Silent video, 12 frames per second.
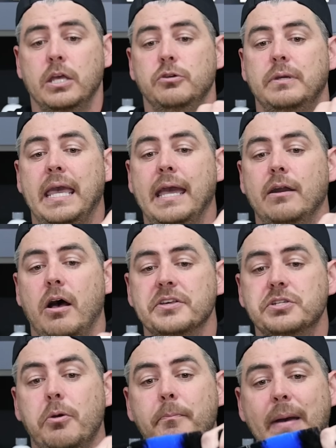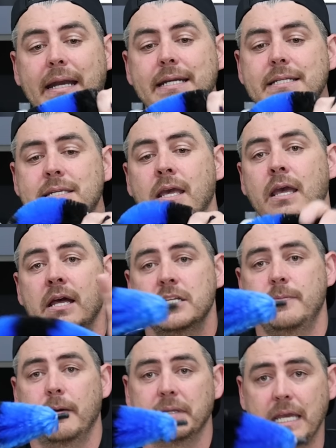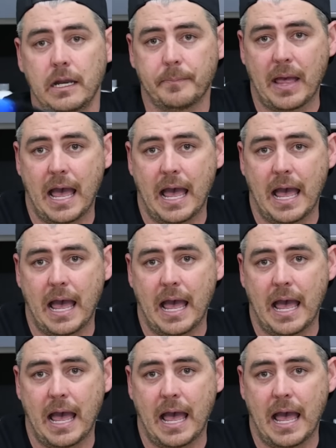You can also bend it to be able to get it